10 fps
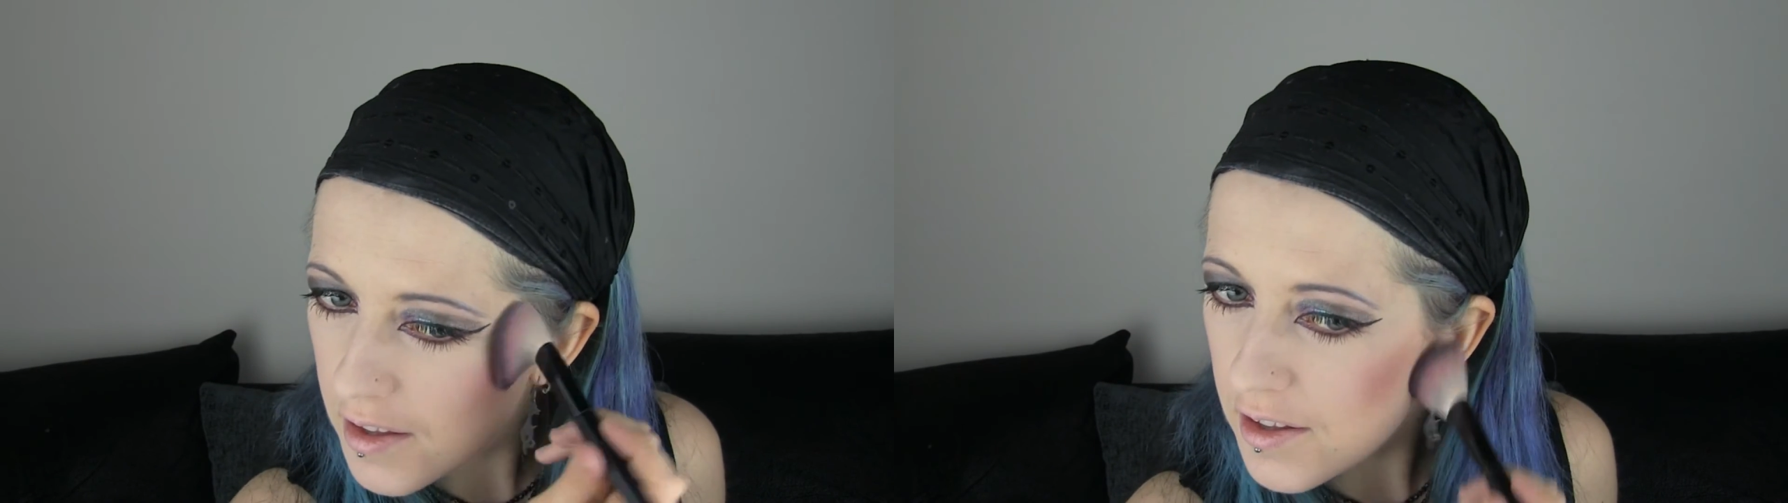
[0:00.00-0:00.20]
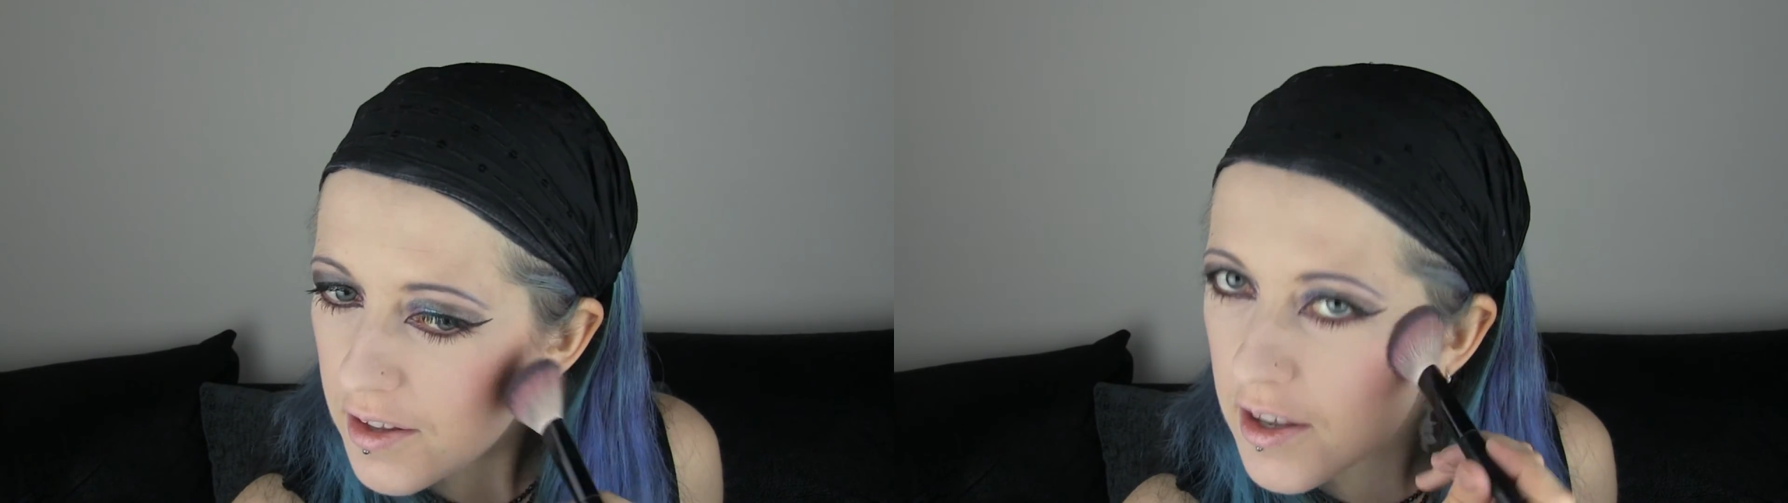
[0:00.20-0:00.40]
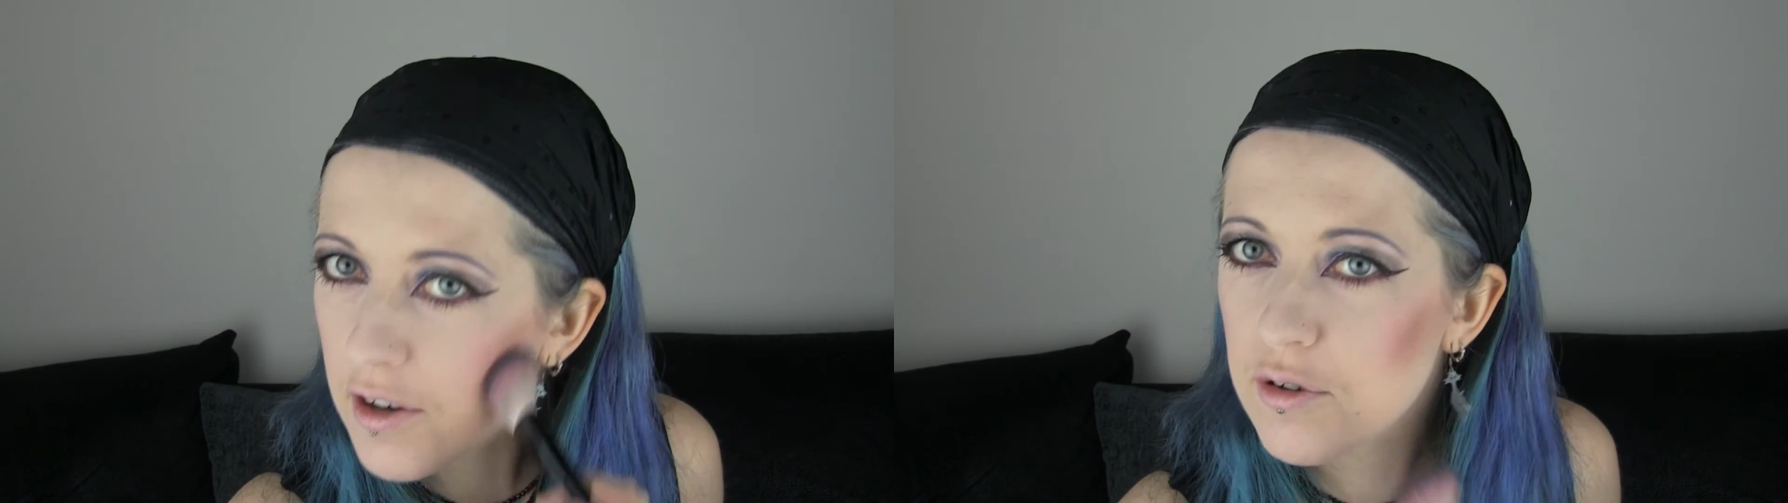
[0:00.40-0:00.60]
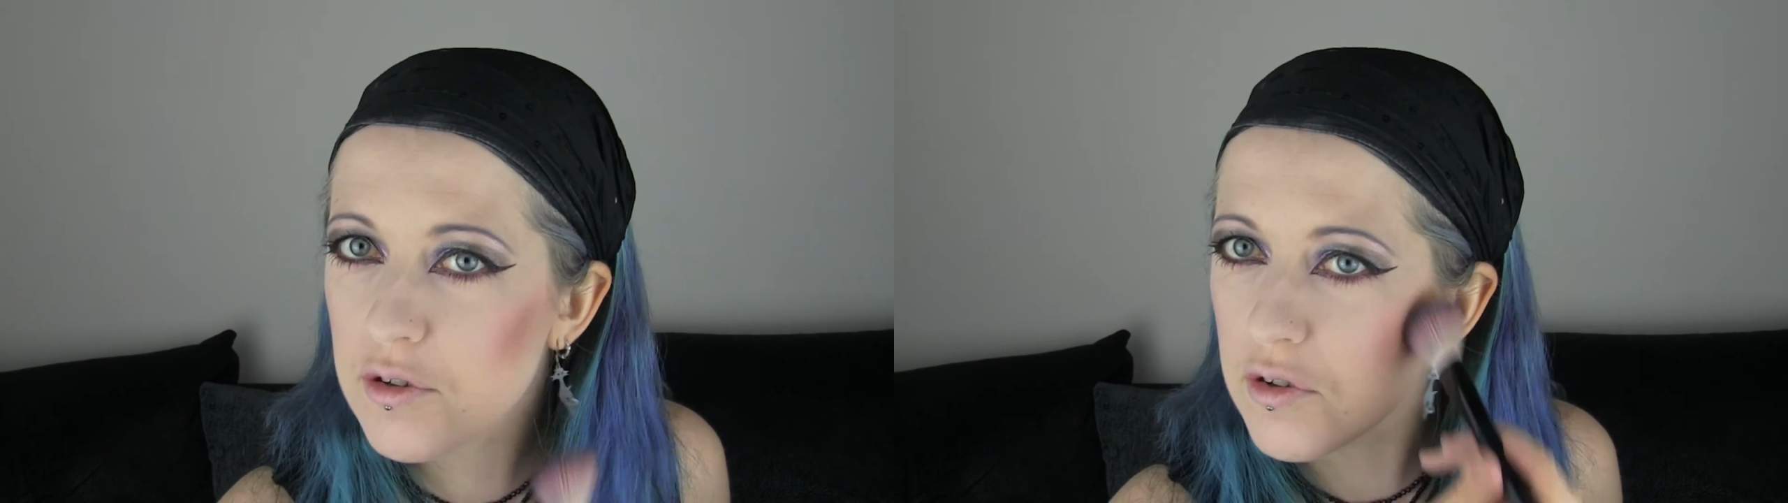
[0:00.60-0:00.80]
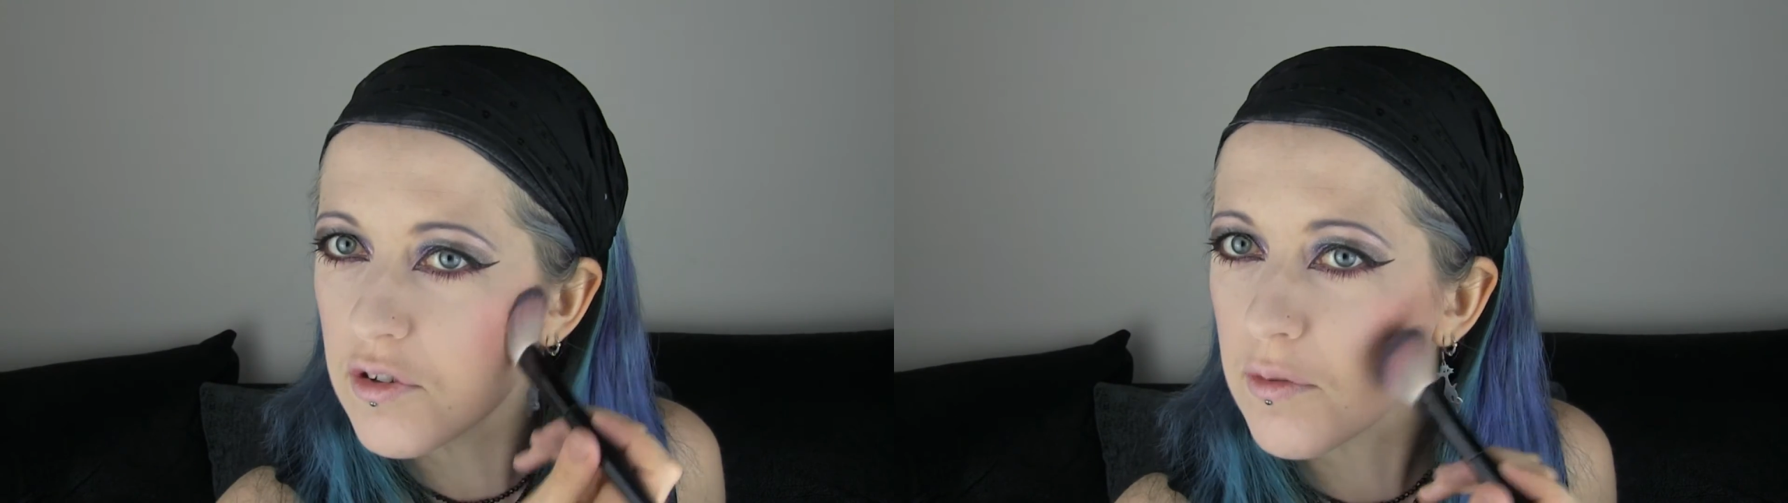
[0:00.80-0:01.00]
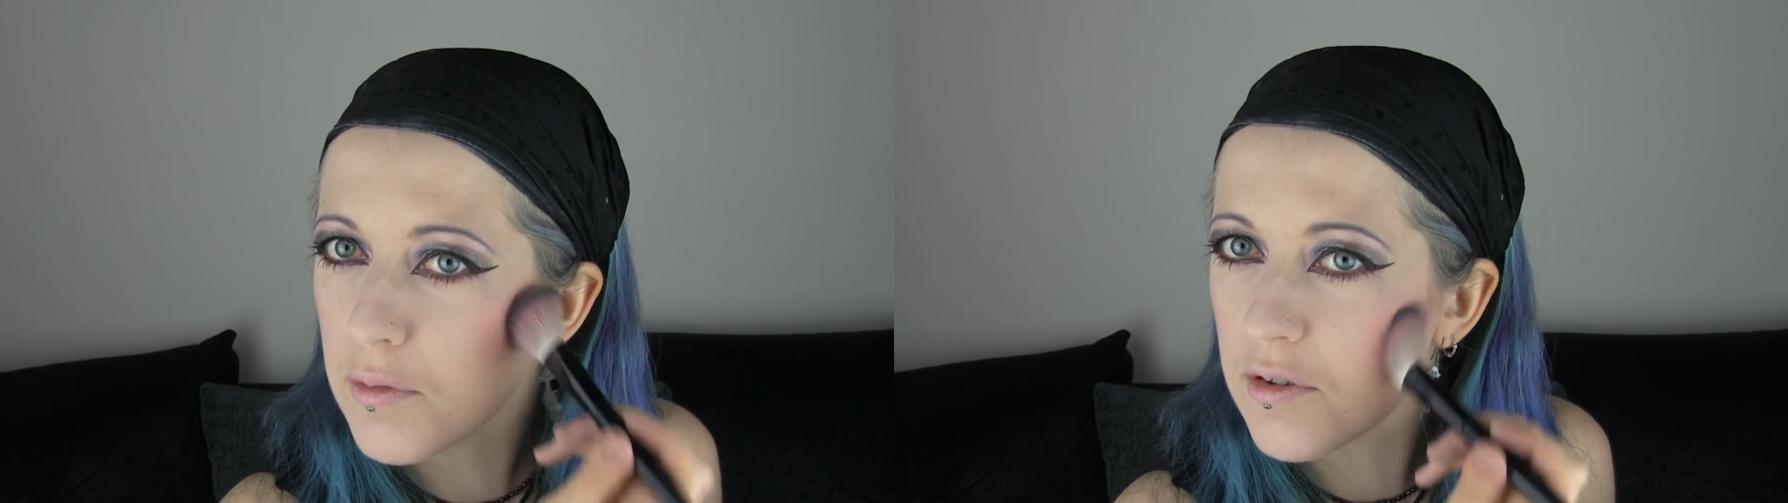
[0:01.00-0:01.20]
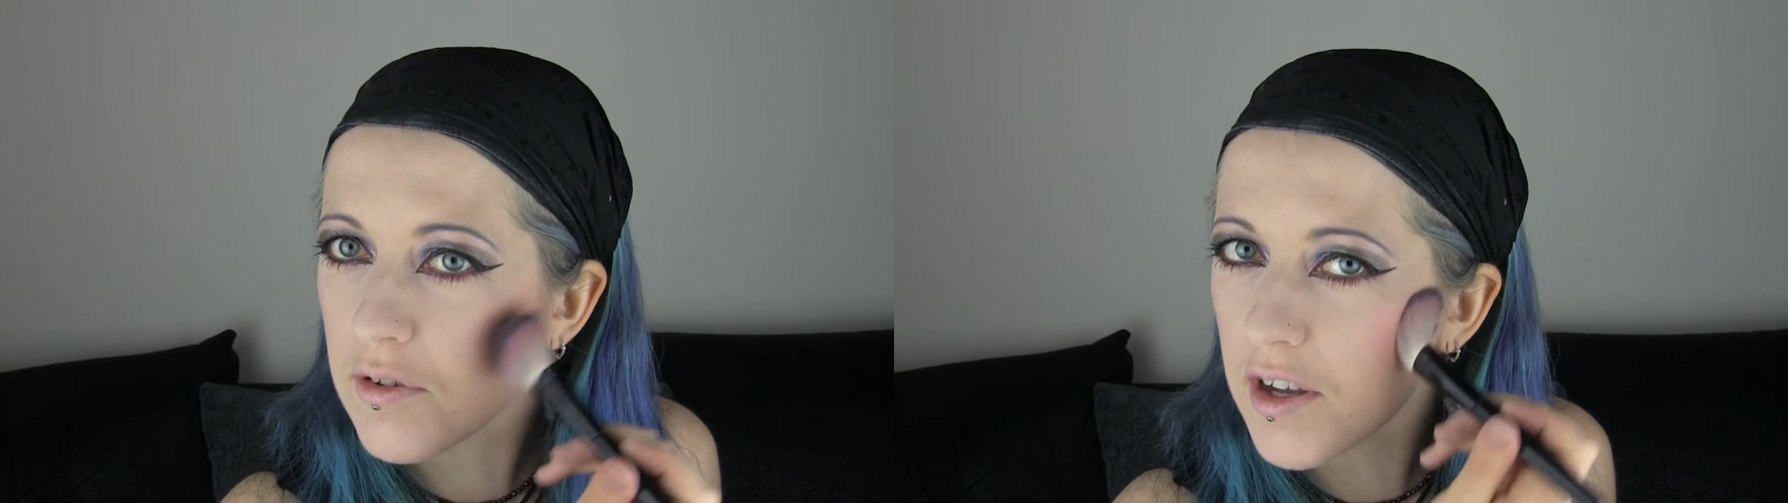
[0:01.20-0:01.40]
You get all sorts of music